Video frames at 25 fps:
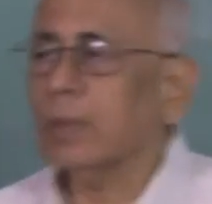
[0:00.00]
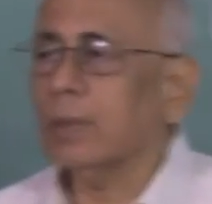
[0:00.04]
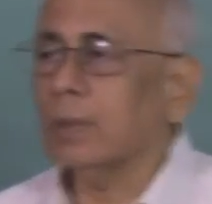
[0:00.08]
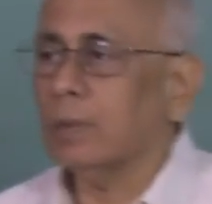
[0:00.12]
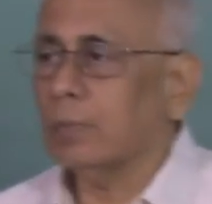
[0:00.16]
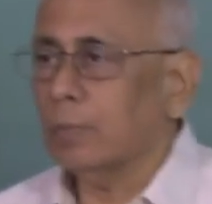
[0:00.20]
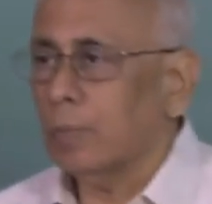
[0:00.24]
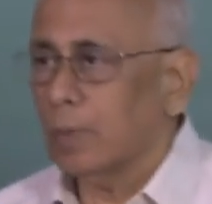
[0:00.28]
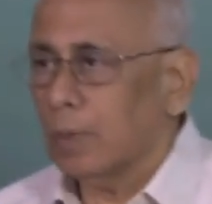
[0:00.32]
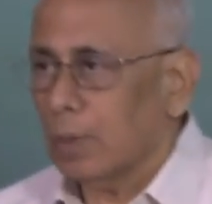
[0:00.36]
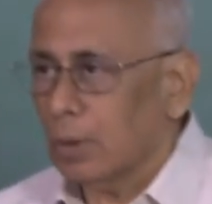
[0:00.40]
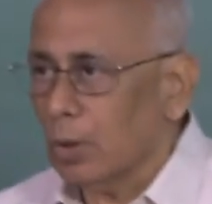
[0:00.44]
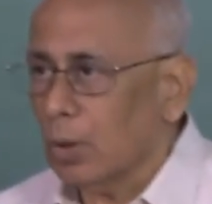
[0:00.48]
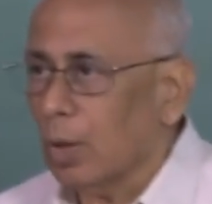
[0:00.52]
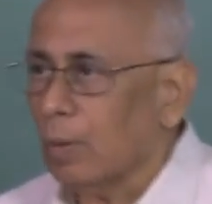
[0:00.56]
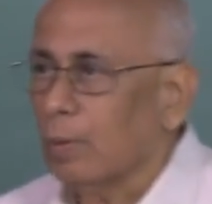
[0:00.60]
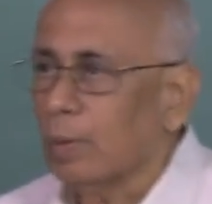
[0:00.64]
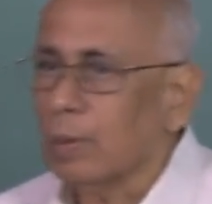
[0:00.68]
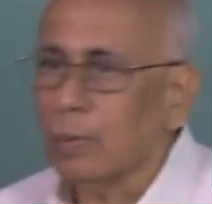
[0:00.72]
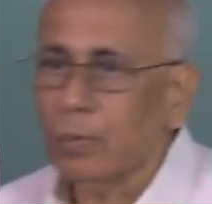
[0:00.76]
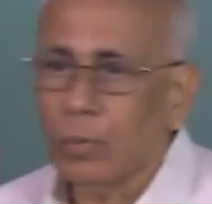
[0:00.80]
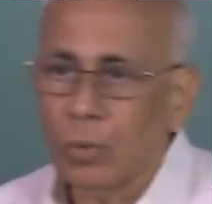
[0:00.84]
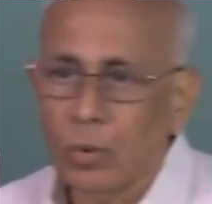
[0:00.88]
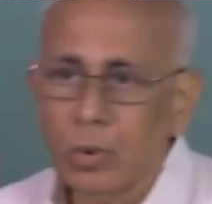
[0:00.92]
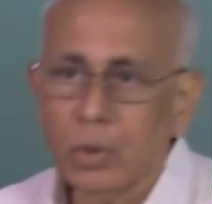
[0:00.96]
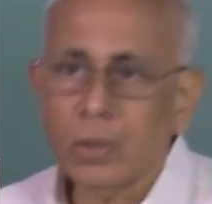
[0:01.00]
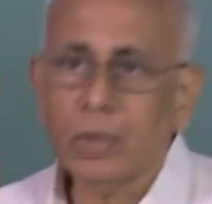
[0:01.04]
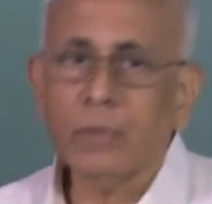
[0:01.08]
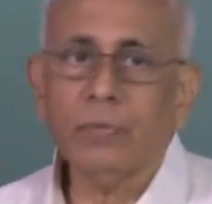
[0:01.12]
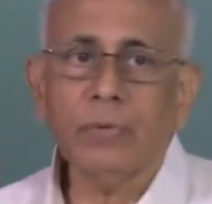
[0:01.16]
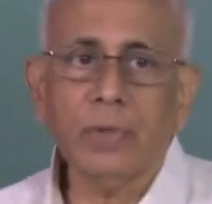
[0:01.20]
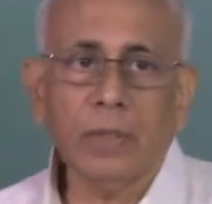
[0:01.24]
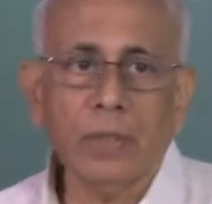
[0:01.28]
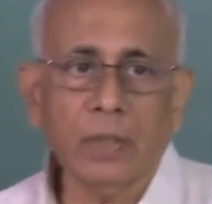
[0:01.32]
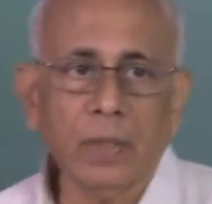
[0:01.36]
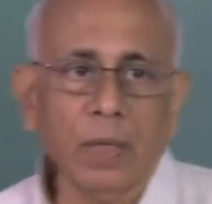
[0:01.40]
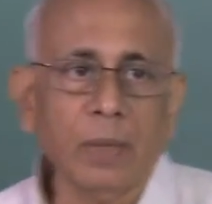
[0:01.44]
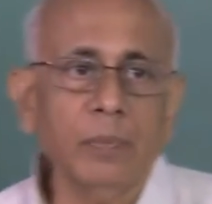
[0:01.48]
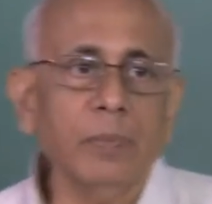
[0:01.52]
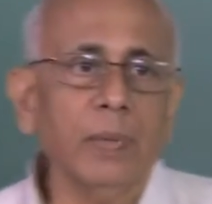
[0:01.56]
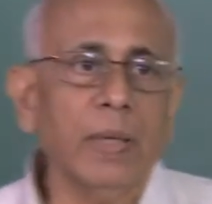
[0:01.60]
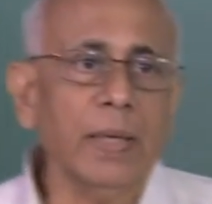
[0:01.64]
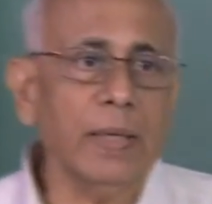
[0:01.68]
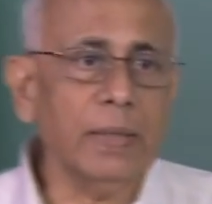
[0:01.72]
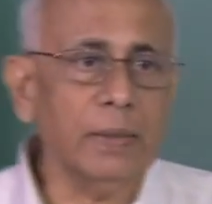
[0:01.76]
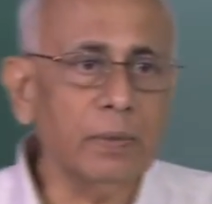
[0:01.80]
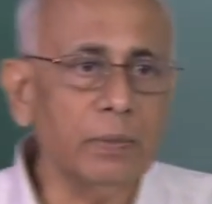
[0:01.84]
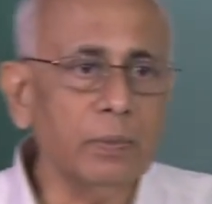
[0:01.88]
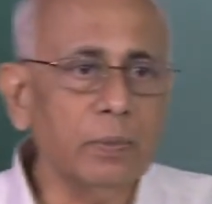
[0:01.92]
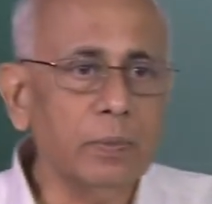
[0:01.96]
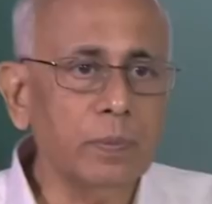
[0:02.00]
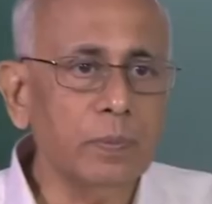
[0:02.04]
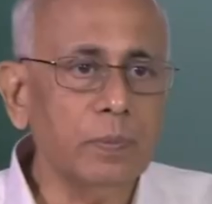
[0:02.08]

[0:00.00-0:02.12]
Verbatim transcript: the normal modes of a drum head